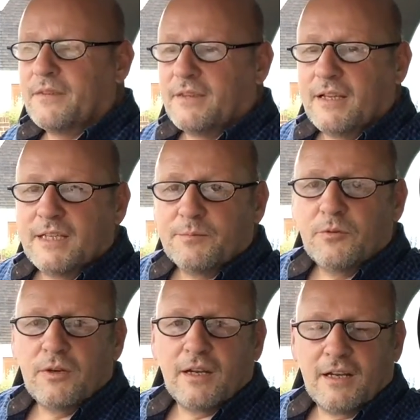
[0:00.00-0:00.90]
then it's
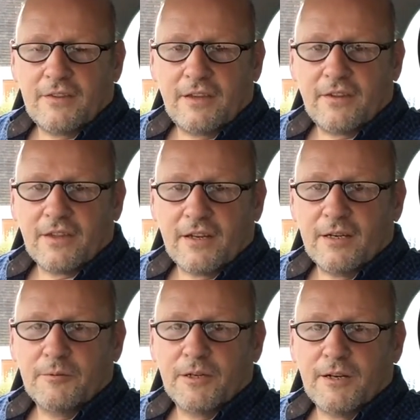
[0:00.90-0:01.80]
more likely the other guy
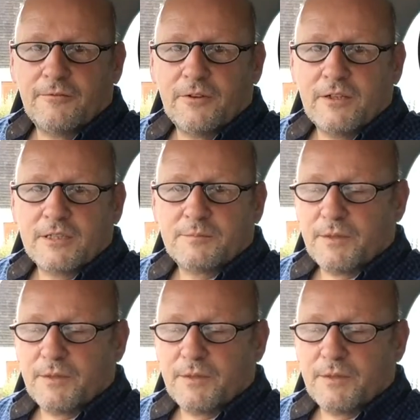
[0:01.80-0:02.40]
will go first,